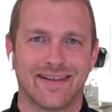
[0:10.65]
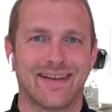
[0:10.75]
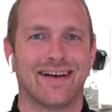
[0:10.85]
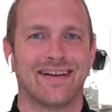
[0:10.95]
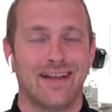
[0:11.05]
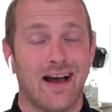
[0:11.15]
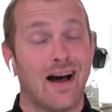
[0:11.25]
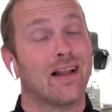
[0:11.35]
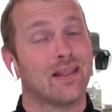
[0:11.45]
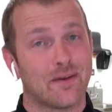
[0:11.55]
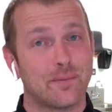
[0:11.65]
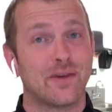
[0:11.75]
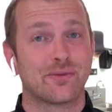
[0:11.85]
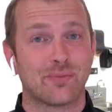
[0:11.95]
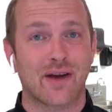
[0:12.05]
I love me
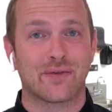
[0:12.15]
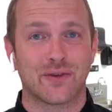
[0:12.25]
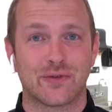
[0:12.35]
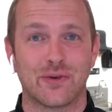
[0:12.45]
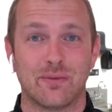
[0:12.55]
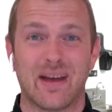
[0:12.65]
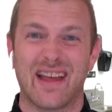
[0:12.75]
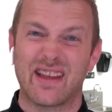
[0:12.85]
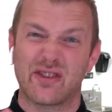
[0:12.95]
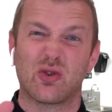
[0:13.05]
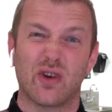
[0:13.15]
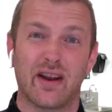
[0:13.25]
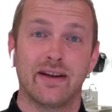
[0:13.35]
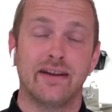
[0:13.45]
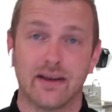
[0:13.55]
some breakfast food, man. That's a great
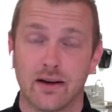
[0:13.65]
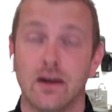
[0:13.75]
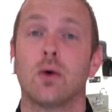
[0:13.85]
idea.